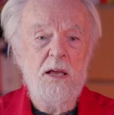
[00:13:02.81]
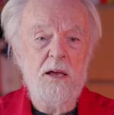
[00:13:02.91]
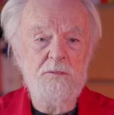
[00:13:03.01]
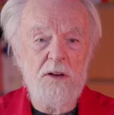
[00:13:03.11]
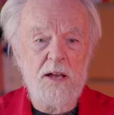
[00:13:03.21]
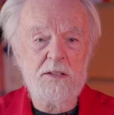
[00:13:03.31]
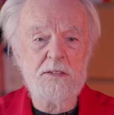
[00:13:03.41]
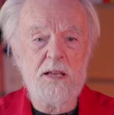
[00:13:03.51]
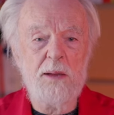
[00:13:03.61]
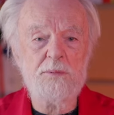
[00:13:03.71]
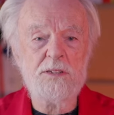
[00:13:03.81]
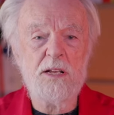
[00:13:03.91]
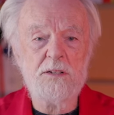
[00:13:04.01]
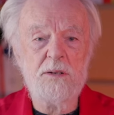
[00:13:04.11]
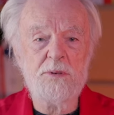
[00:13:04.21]
In fact, the capitalist
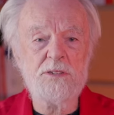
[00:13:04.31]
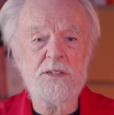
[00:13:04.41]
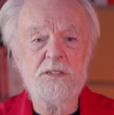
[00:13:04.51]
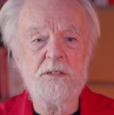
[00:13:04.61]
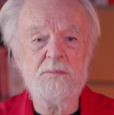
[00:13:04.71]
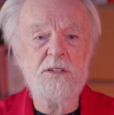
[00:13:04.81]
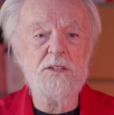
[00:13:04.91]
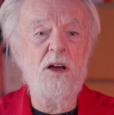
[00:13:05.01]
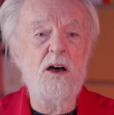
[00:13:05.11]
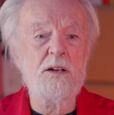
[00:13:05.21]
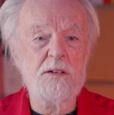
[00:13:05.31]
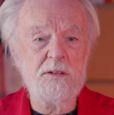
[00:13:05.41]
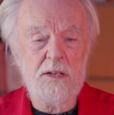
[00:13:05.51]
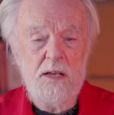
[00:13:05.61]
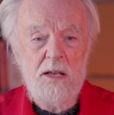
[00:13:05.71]
economic system did not
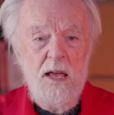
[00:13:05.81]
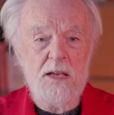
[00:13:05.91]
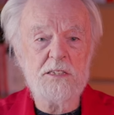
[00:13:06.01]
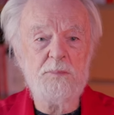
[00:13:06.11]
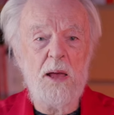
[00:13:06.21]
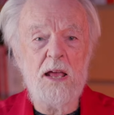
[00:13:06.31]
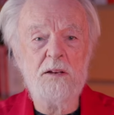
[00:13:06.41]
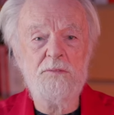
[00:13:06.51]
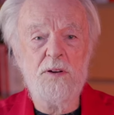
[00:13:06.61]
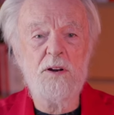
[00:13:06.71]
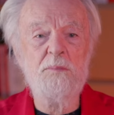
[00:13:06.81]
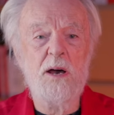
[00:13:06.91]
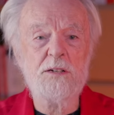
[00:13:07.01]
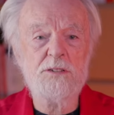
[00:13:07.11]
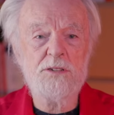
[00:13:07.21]
expand very
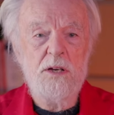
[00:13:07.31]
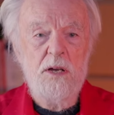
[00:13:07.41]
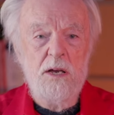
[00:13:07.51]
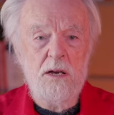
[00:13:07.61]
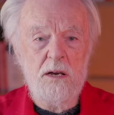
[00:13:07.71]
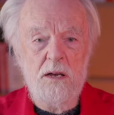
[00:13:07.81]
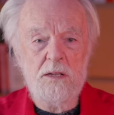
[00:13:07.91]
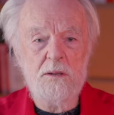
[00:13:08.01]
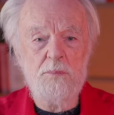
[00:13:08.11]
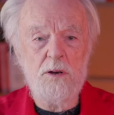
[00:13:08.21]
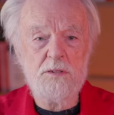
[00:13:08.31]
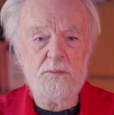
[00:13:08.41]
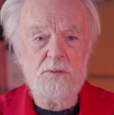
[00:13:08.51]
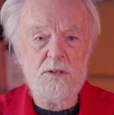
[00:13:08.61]
much in the post